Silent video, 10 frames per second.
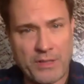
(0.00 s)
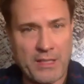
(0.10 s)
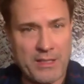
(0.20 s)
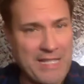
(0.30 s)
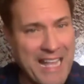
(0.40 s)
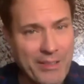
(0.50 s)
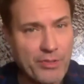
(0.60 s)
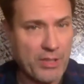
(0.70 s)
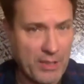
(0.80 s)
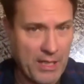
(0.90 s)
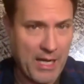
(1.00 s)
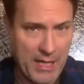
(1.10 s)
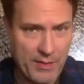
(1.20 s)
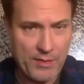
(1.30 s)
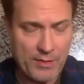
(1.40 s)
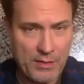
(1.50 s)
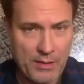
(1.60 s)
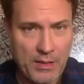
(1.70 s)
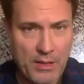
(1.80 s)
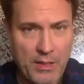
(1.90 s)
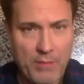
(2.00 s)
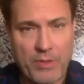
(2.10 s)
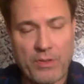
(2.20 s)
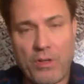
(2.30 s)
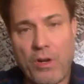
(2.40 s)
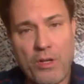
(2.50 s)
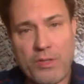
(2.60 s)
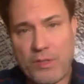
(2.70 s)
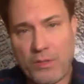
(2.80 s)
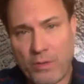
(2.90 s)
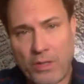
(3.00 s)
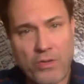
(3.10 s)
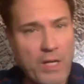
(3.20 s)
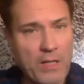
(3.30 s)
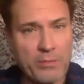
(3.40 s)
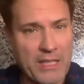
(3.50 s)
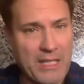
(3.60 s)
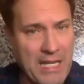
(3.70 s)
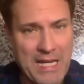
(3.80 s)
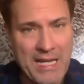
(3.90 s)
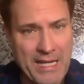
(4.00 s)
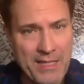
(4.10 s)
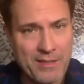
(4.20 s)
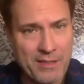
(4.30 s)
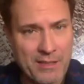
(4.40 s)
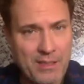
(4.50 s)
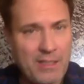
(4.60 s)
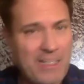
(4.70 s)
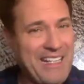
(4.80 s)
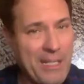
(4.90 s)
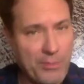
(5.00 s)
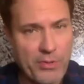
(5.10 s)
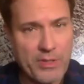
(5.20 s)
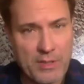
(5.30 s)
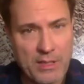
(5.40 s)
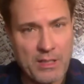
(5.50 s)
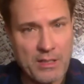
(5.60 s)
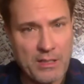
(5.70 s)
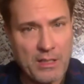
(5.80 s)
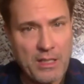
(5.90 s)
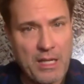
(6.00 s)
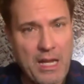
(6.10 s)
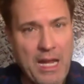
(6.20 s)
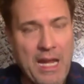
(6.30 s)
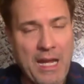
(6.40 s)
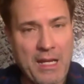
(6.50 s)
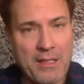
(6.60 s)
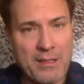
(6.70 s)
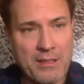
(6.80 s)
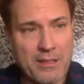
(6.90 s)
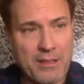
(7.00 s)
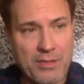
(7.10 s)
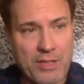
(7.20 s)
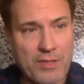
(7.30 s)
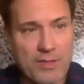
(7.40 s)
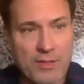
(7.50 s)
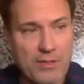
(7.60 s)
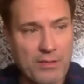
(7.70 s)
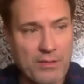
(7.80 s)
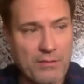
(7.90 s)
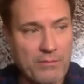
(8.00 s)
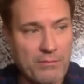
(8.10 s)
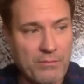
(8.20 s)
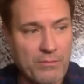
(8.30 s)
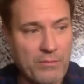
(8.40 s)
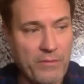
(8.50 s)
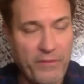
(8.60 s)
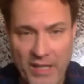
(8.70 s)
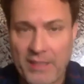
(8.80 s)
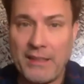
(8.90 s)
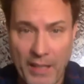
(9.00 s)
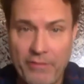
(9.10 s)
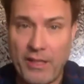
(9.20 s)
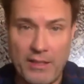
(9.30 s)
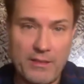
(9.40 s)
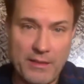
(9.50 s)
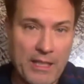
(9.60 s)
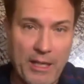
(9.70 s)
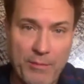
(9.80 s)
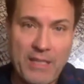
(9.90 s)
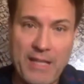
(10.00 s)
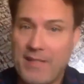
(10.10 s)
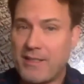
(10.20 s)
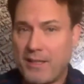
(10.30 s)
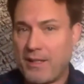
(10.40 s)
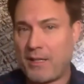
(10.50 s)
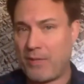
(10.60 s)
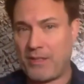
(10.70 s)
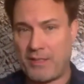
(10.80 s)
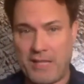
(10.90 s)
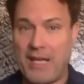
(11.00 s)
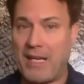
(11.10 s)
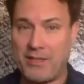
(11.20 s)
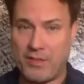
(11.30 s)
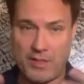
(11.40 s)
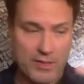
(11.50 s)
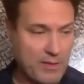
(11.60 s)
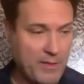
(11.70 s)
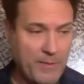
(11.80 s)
intelligent guys, but they're also incredibly kind, interested, and just fun-loving. Like, I mean, that's the thing about the set. It's just,